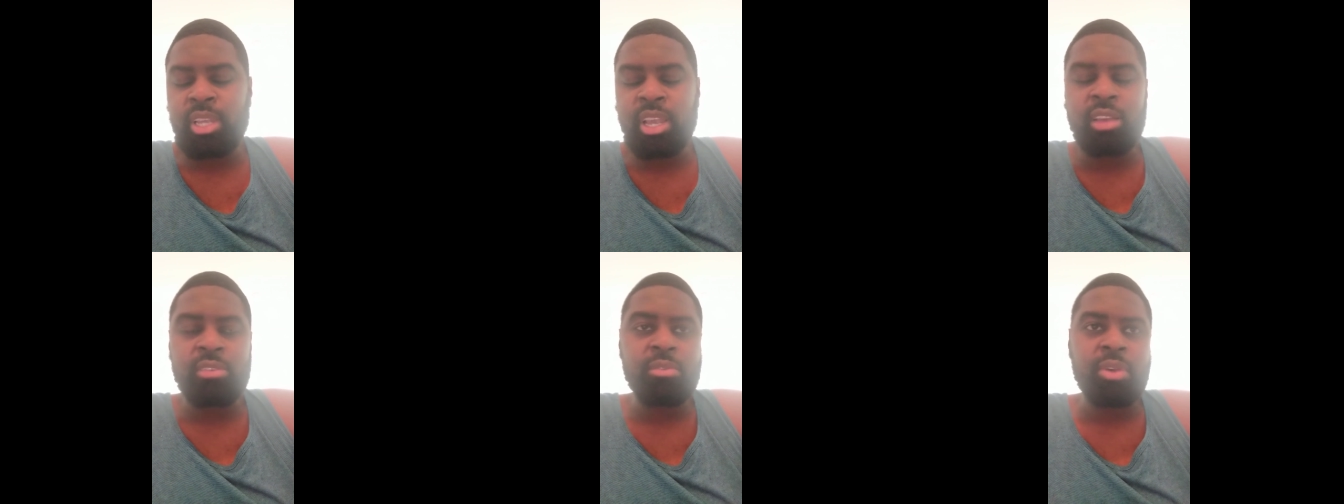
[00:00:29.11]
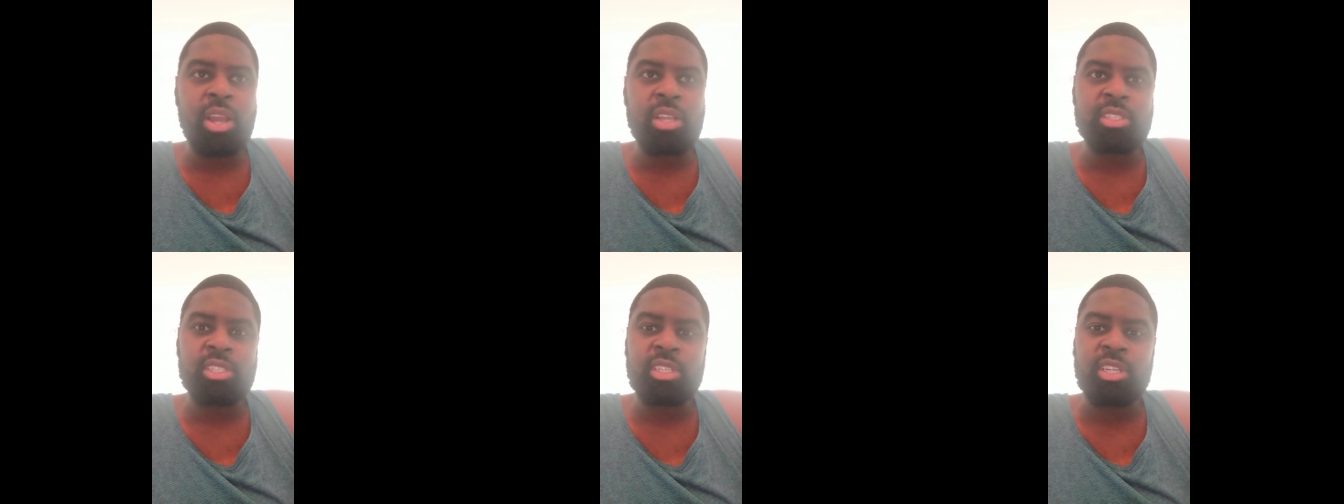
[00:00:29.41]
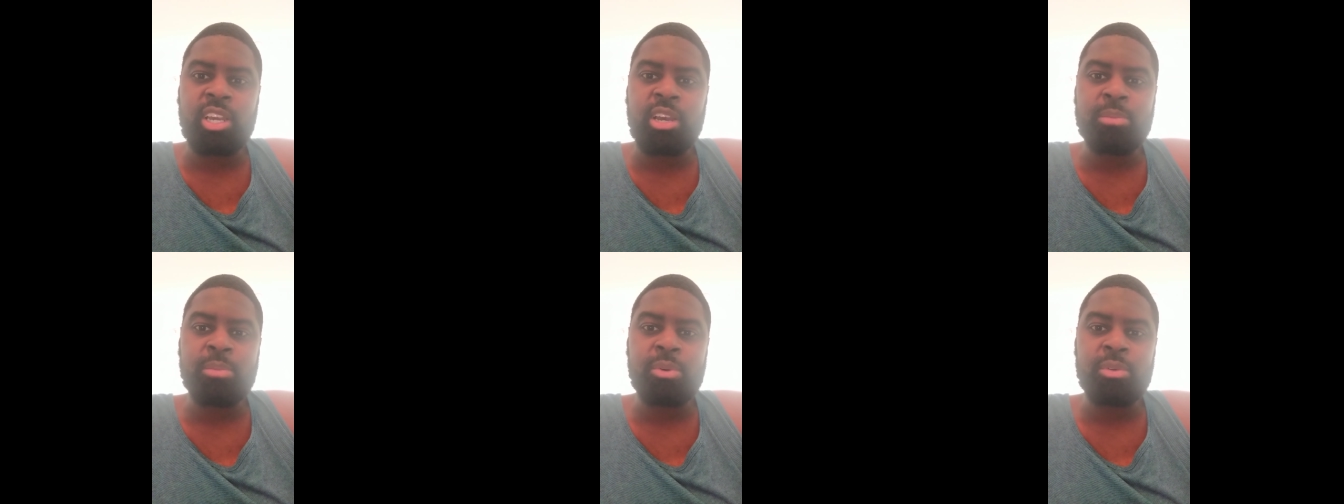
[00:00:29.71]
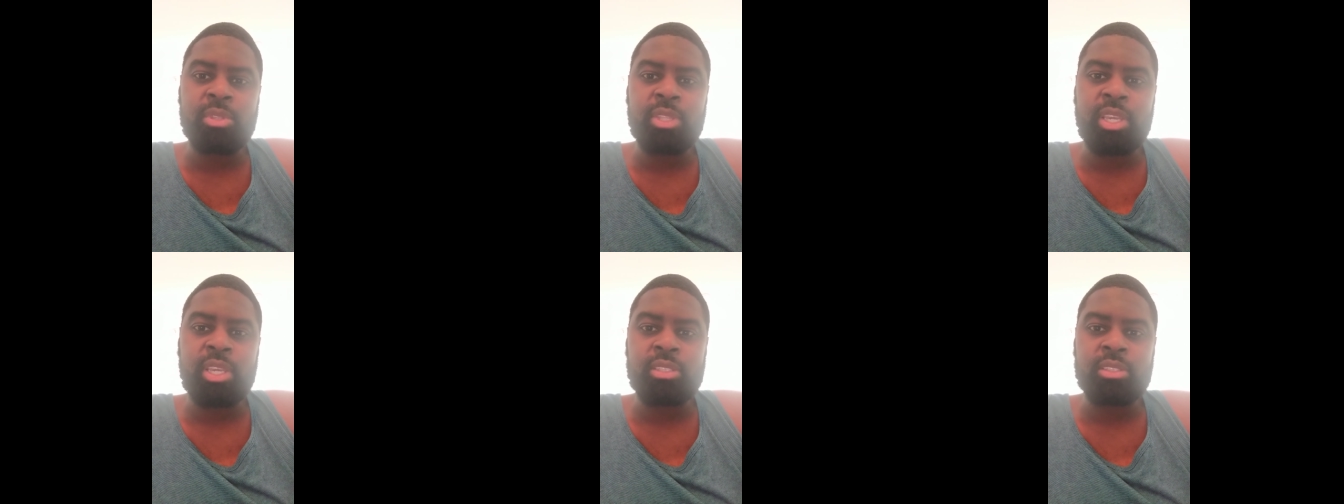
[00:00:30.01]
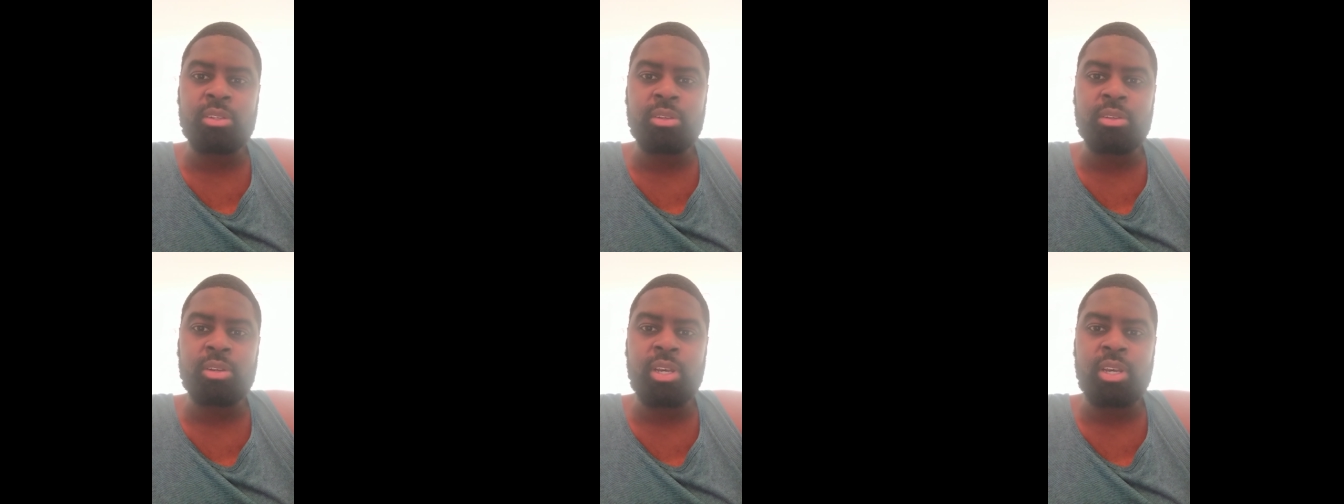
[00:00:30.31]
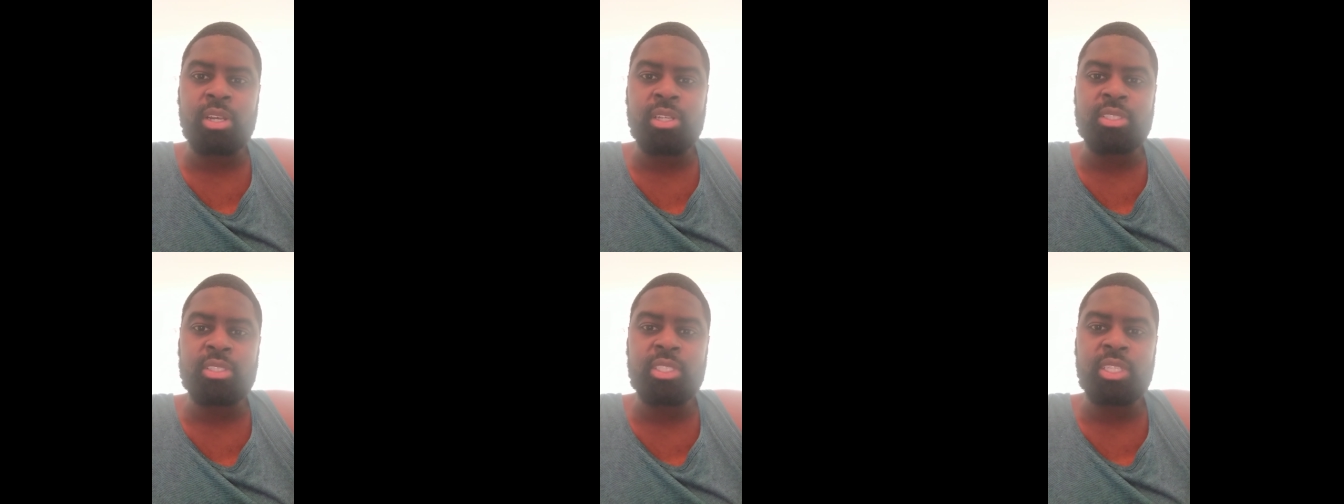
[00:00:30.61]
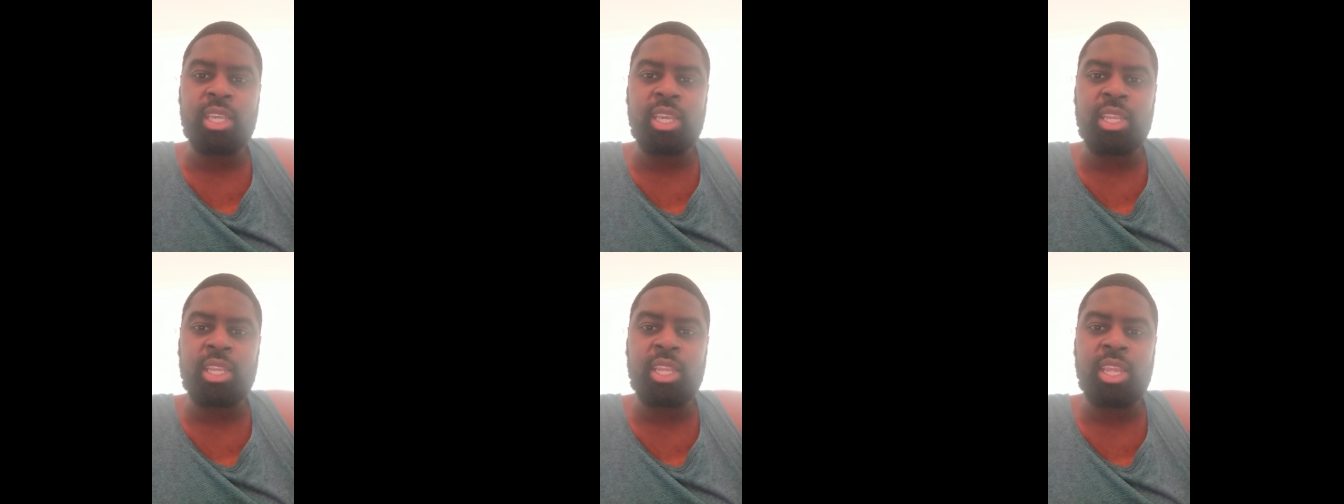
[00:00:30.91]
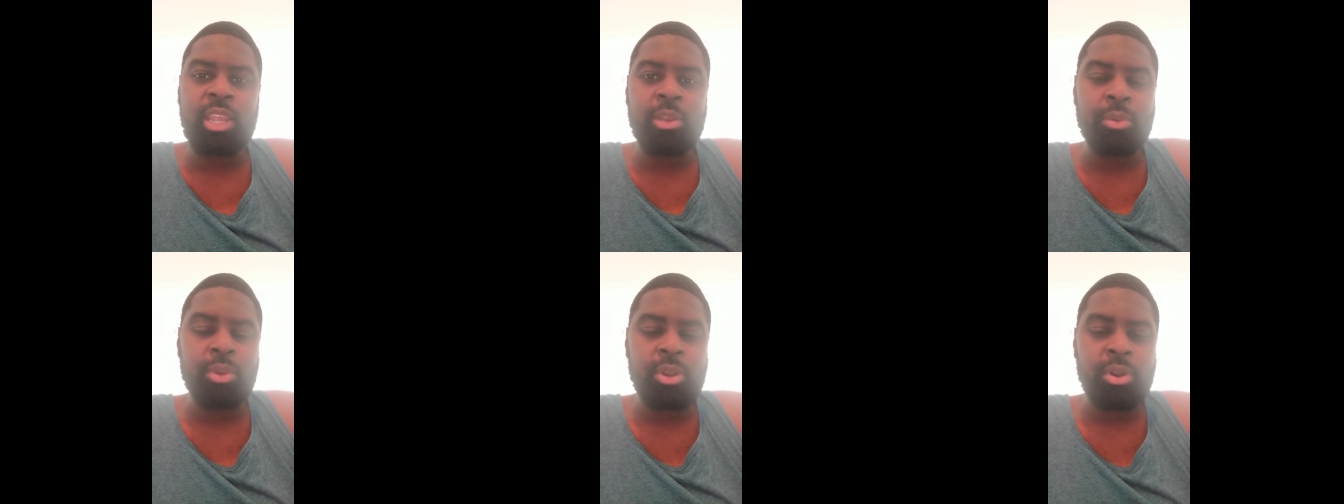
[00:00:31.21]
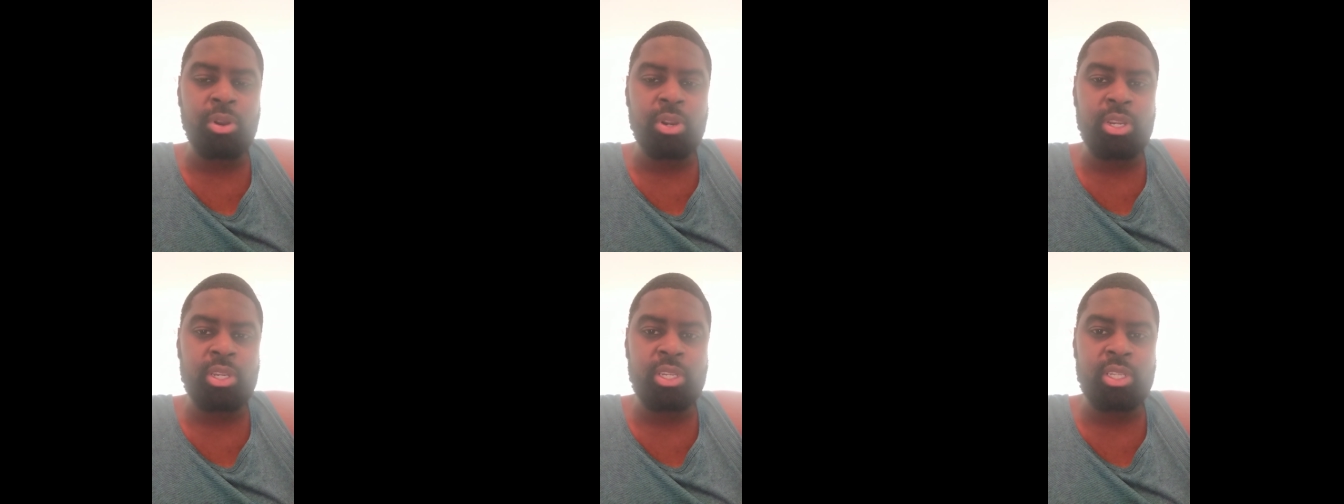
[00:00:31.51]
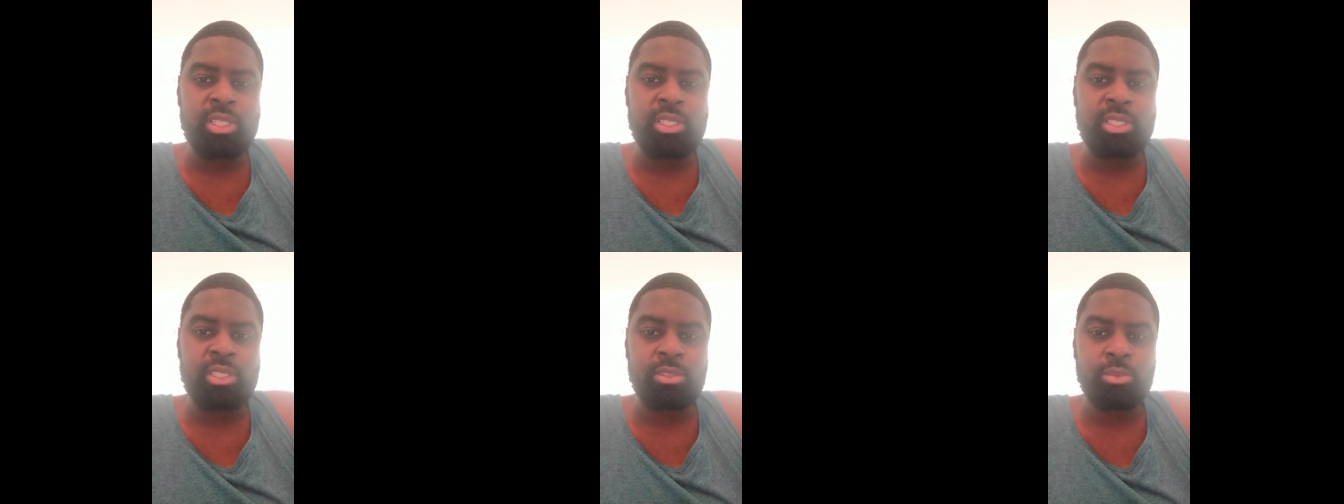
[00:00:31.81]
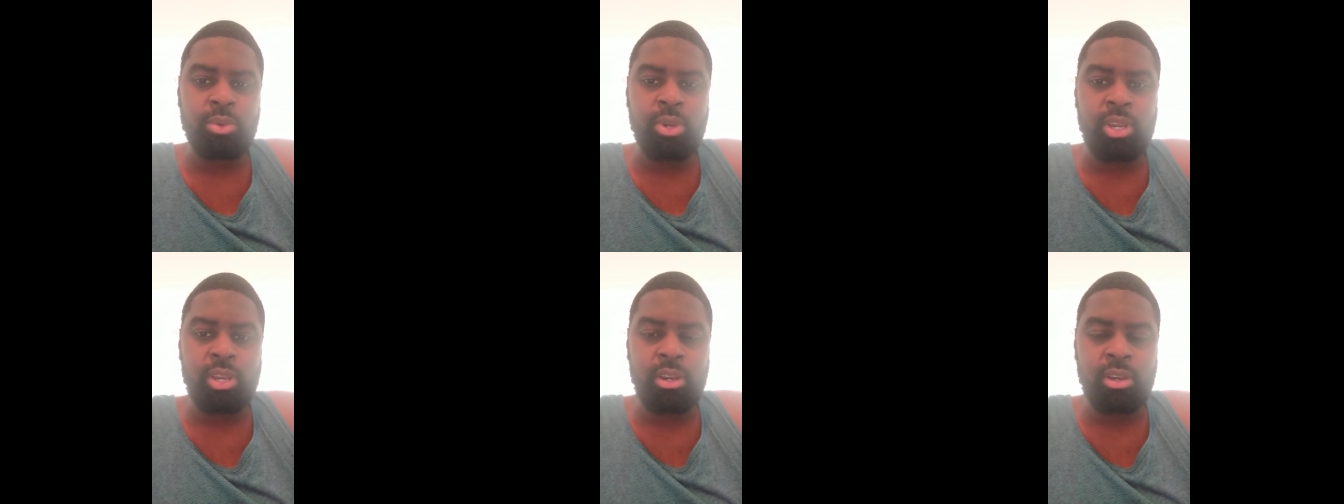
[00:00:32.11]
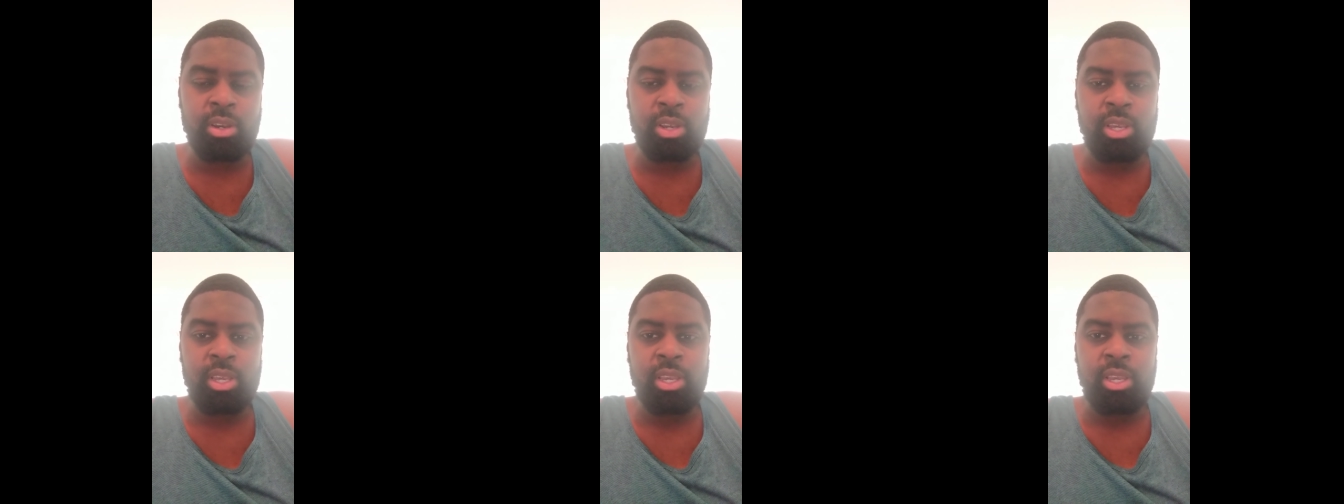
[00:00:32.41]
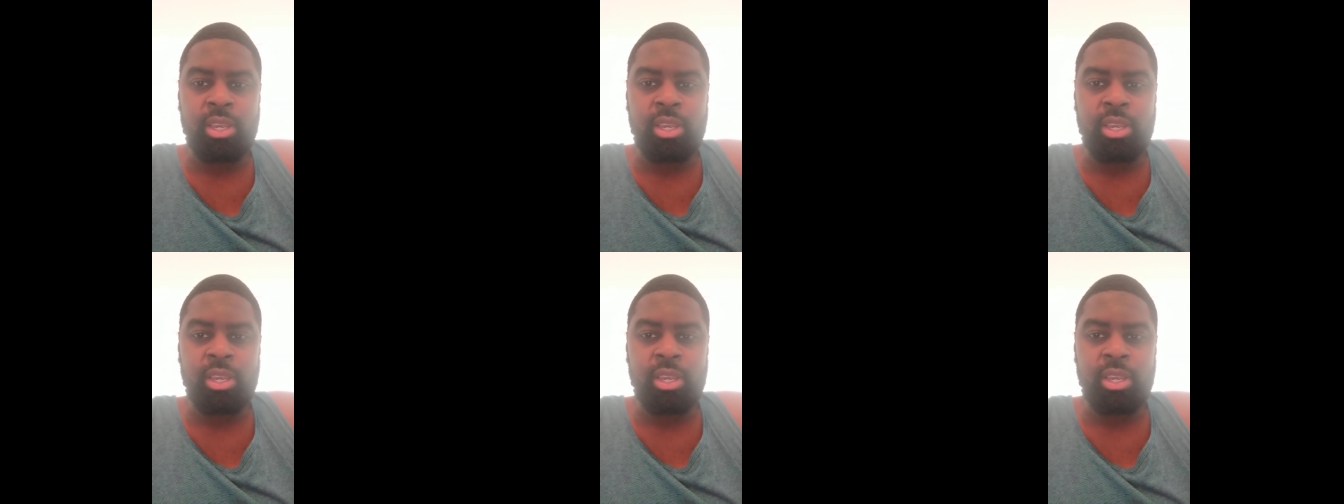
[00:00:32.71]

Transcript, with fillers: I've watched a couple of things on uh, CNN regarding this as well.